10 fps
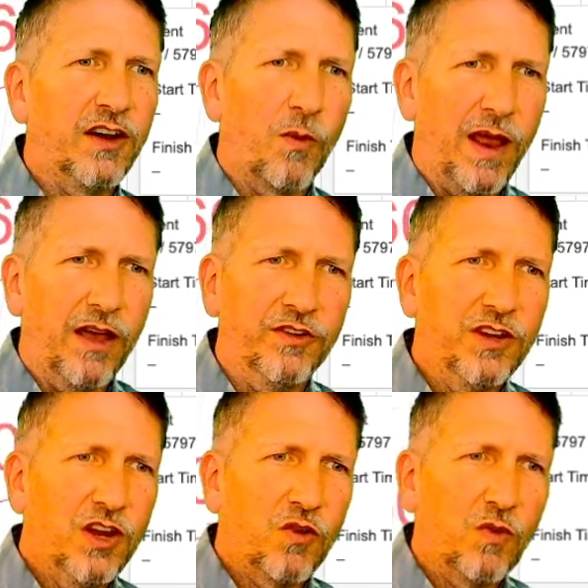around
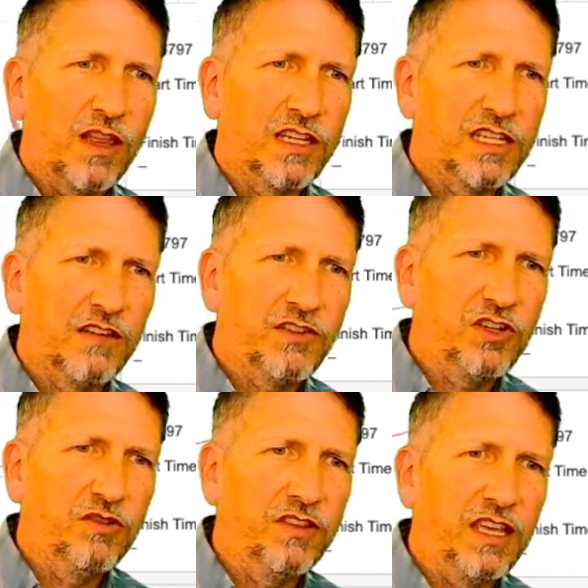relative
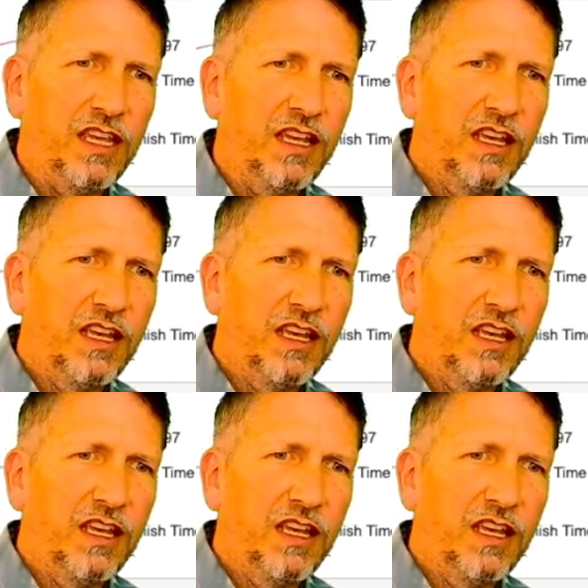to the